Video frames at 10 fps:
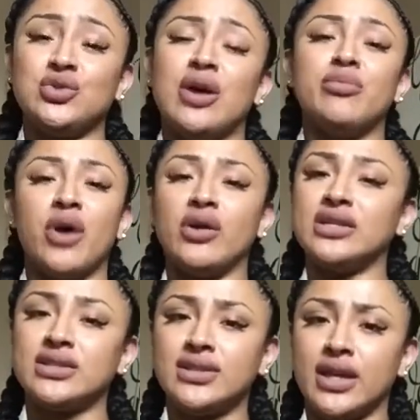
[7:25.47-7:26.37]
a
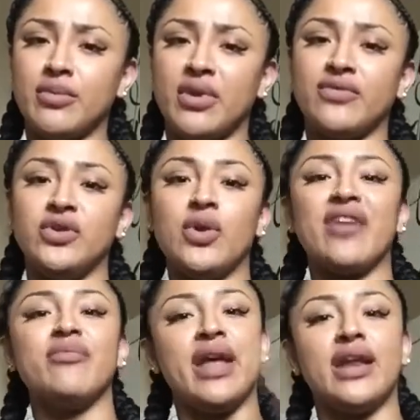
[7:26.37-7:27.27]
bonus tip if you have
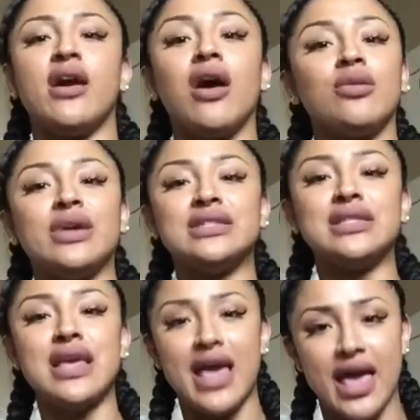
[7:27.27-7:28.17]
made it all the way to
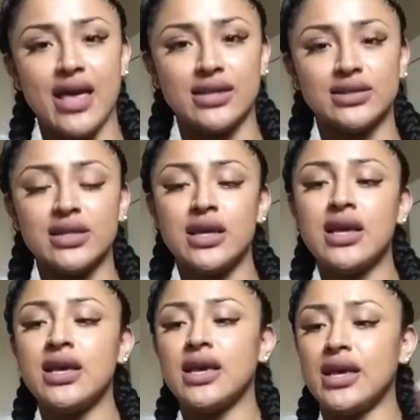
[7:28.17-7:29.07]
the end.
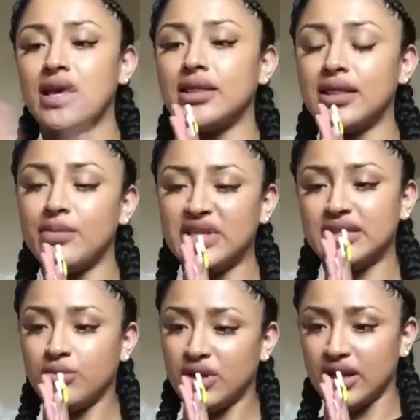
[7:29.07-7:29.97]
Let me see
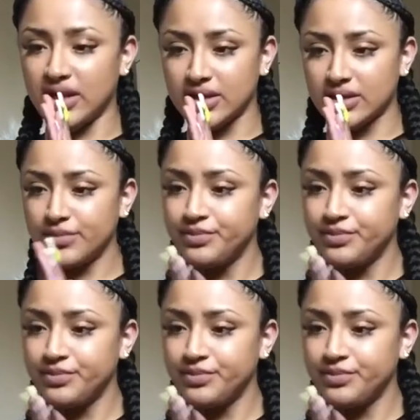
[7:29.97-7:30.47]
what it is.